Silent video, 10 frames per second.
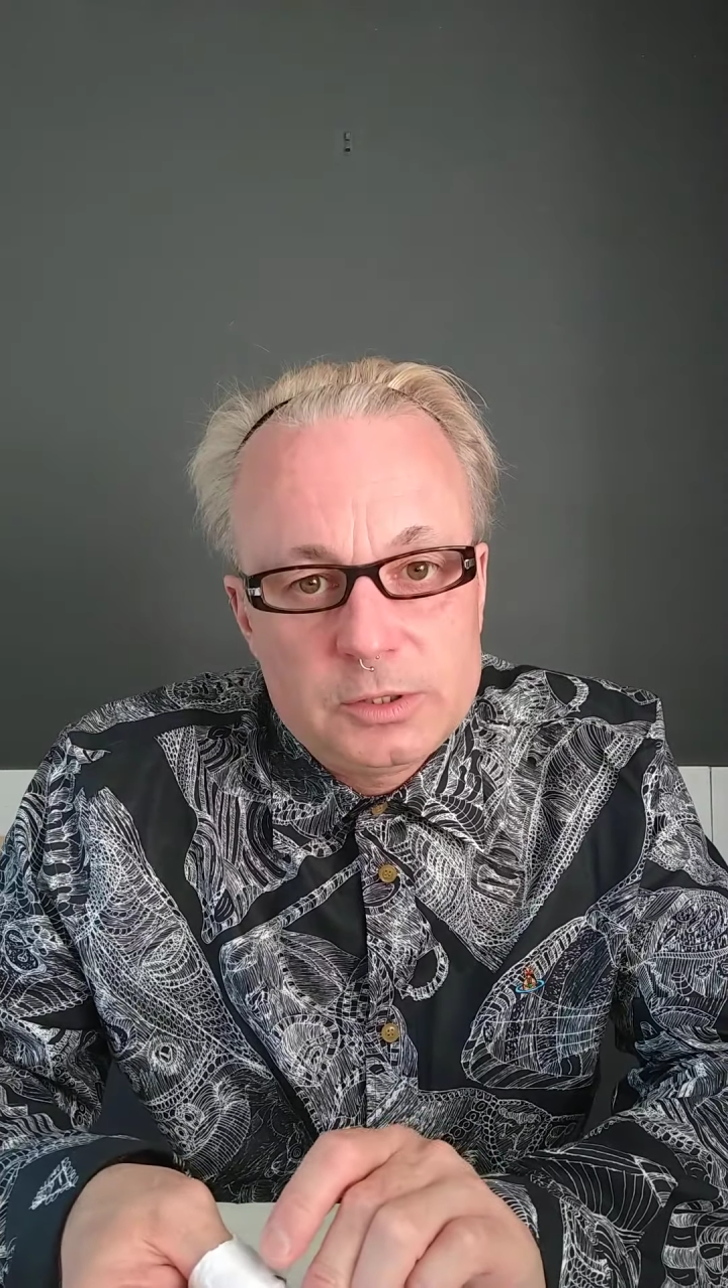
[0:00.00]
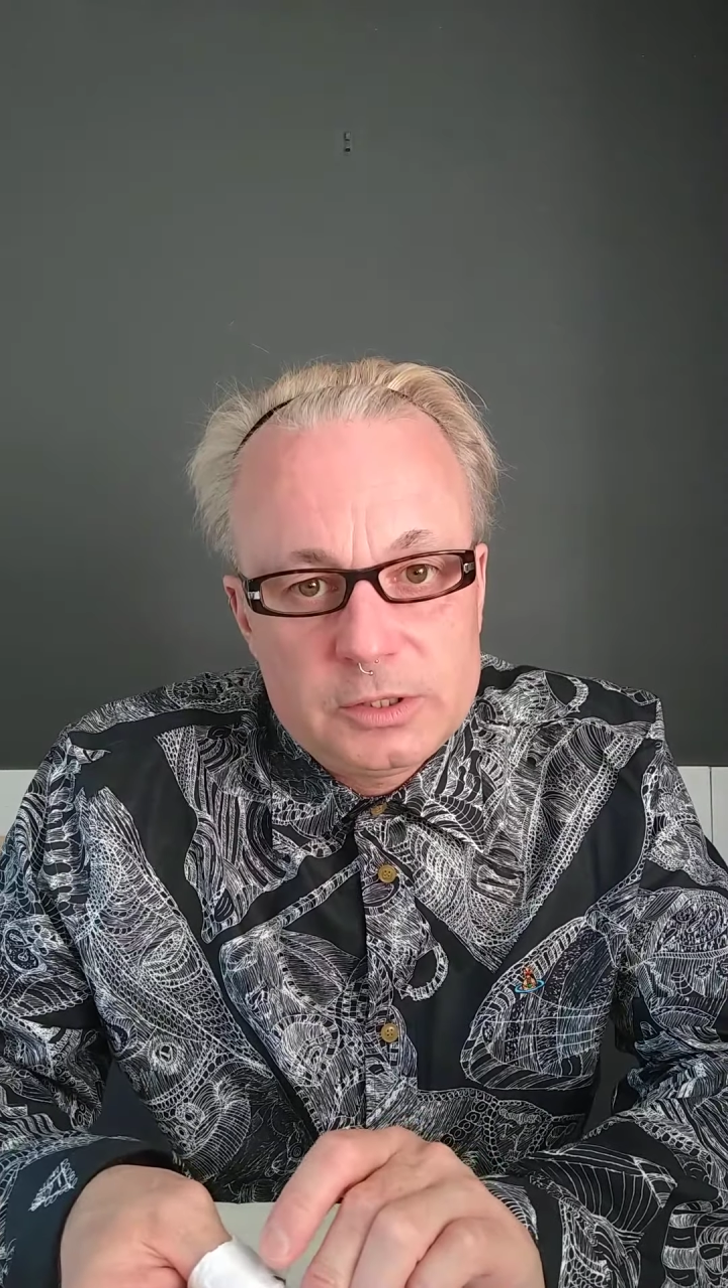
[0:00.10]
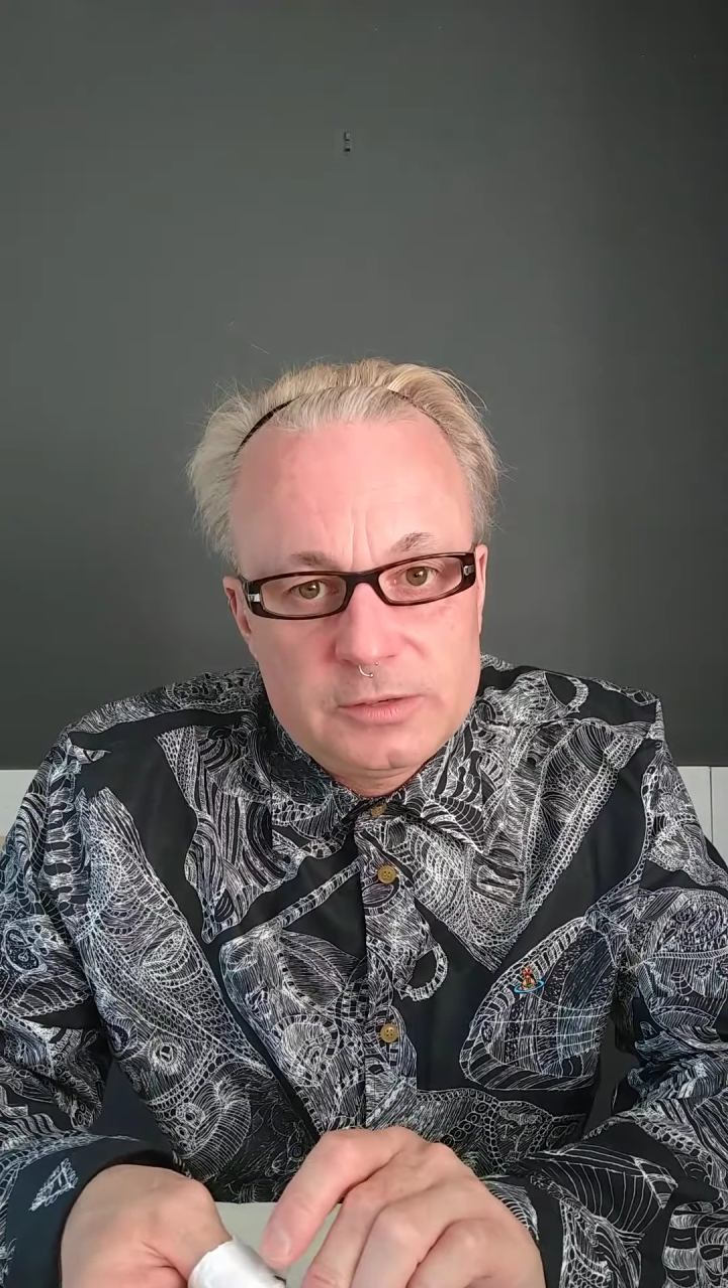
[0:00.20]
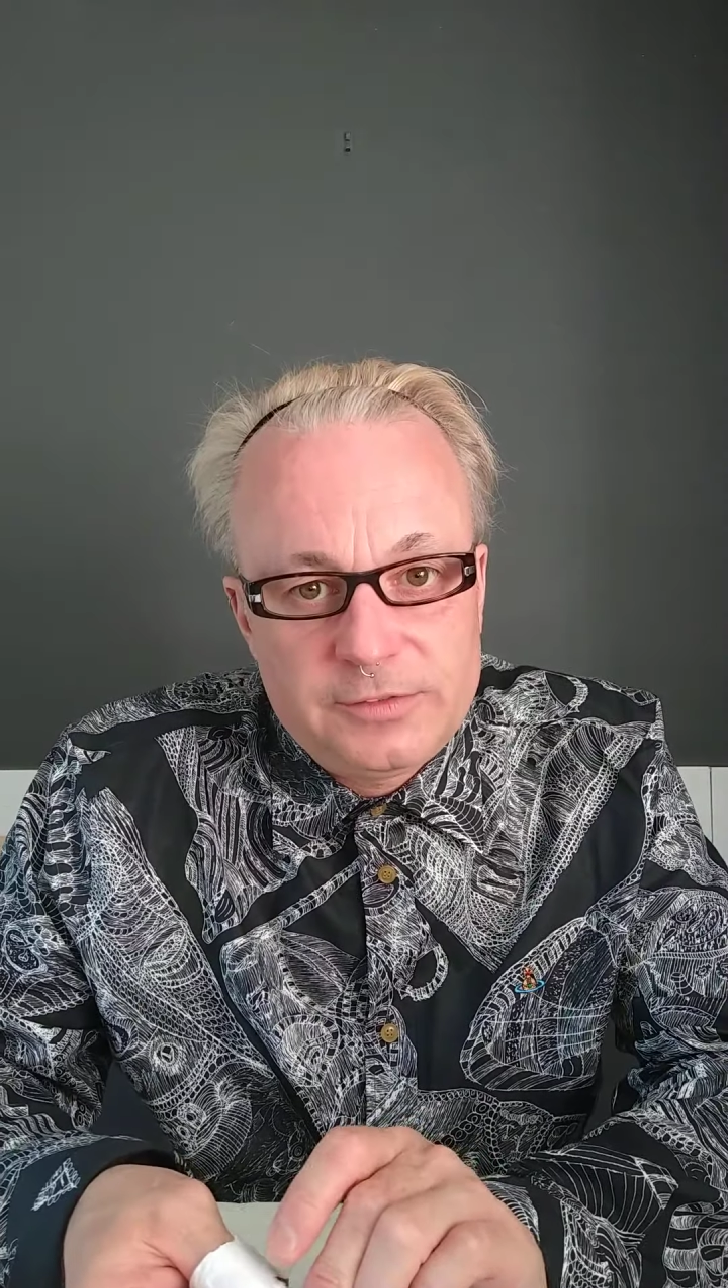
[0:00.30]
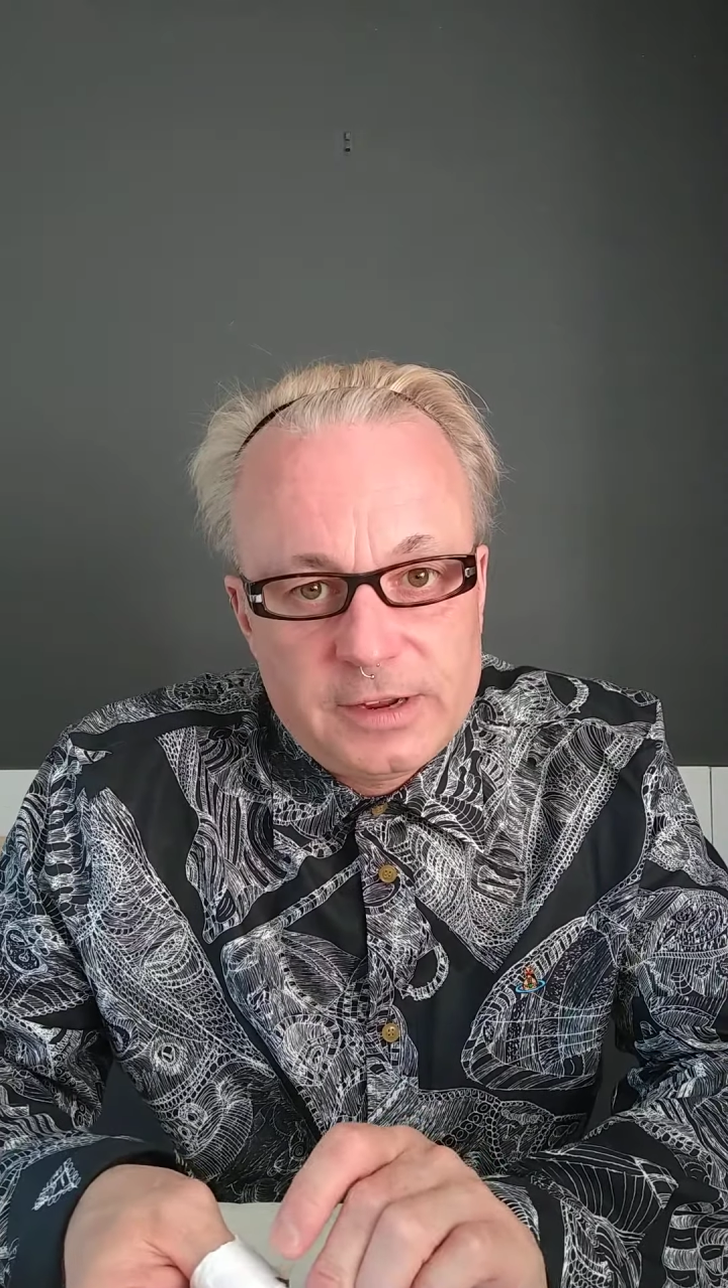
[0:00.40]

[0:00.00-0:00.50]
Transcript: which is a